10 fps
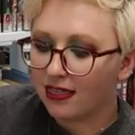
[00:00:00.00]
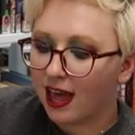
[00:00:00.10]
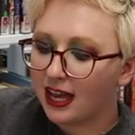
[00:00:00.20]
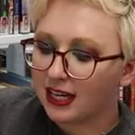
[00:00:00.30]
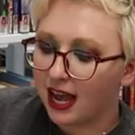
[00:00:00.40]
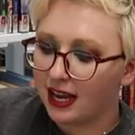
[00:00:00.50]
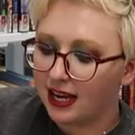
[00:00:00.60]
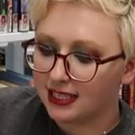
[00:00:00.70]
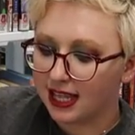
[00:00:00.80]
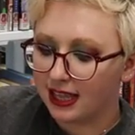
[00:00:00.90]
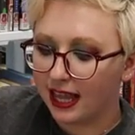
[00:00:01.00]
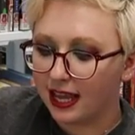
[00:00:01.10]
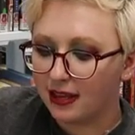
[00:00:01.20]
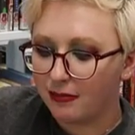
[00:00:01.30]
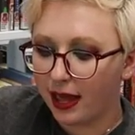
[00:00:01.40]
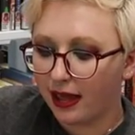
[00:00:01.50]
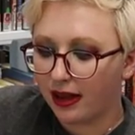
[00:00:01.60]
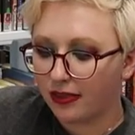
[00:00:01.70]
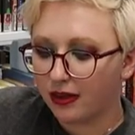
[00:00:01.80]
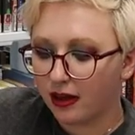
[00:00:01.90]
That night, as I lay in
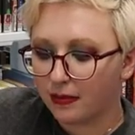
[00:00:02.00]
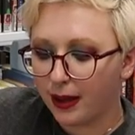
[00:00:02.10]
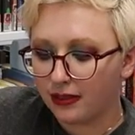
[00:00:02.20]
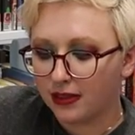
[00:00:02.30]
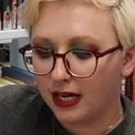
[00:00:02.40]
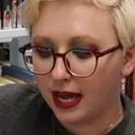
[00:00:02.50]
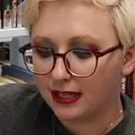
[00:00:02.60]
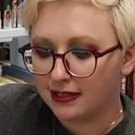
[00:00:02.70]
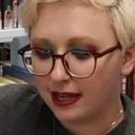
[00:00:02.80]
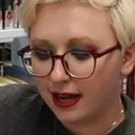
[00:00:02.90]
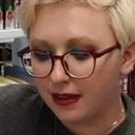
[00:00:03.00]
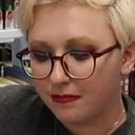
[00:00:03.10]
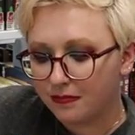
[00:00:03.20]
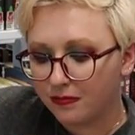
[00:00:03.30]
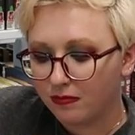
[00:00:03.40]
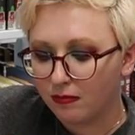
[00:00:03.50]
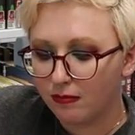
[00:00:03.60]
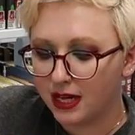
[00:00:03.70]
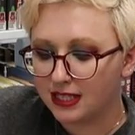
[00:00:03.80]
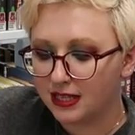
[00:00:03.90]
bed, I thought about the next day.
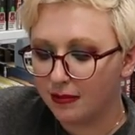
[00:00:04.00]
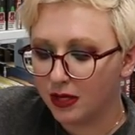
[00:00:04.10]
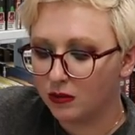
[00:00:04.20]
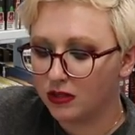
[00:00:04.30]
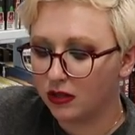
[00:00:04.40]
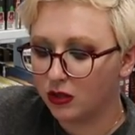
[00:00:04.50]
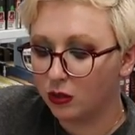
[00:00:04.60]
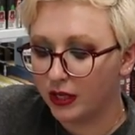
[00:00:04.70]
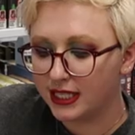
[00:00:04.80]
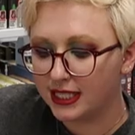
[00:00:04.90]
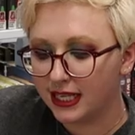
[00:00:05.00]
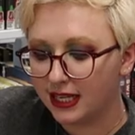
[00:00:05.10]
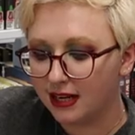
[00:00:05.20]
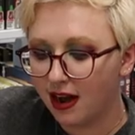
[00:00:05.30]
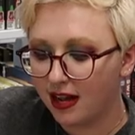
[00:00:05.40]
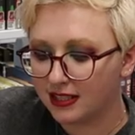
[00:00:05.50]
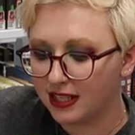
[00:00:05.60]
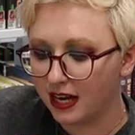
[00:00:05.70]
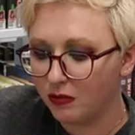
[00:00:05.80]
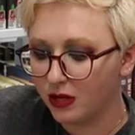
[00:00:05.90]
My stomach was all twisted in
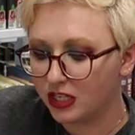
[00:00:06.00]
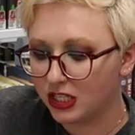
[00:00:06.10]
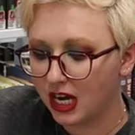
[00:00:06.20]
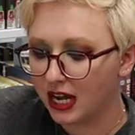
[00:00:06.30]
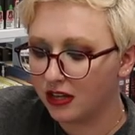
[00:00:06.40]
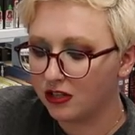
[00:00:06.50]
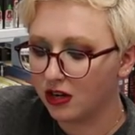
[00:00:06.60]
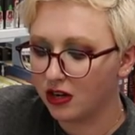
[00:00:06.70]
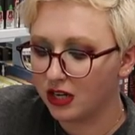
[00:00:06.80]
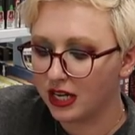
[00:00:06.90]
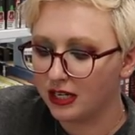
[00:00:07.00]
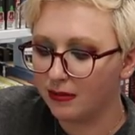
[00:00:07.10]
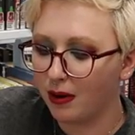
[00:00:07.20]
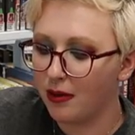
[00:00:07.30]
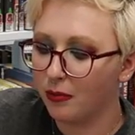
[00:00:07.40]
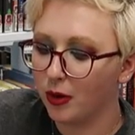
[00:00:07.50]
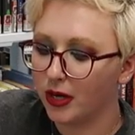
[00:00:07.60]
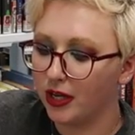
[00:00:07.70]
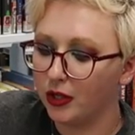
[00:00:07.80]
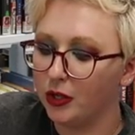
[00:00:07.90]
knots, and I wished I could turn into
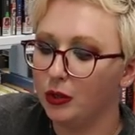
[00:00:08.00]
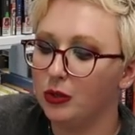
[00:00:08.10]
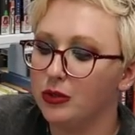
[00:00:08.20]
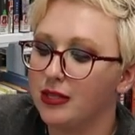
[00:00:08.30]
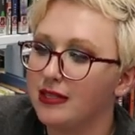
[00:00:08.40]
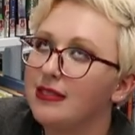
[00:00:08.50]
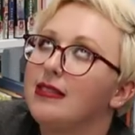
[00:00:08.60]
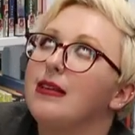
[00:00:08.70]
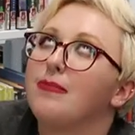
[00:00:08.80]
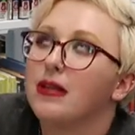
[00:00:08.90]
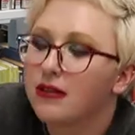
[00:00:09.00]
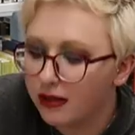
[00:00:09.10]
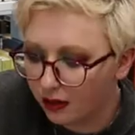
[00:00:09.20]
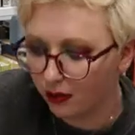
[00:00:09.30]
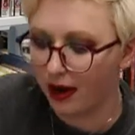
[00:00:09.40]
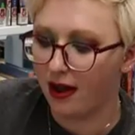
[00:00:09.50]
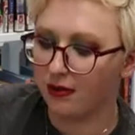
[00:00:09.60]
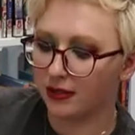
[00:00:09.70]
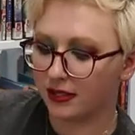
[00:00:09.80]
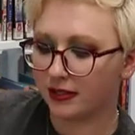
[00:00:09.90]
primordial ooze and seep into the
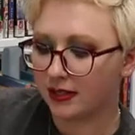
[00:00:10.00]
ground.